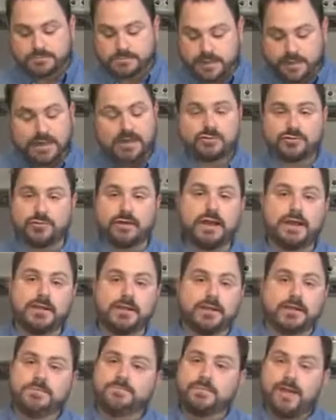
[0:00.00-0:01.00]
And that's
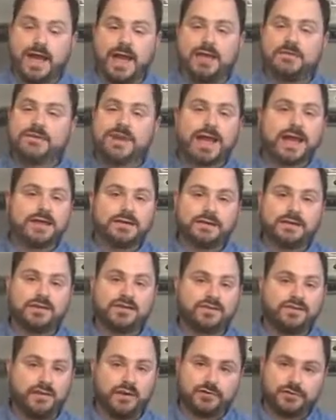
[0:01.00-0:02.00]
great. I haven't added
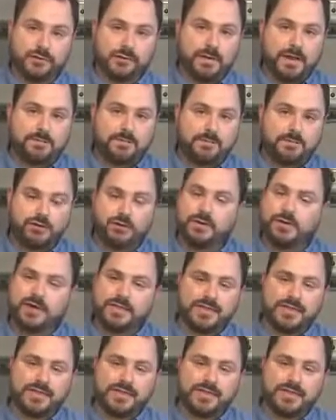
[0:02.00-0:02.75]
any salt or pepper to it.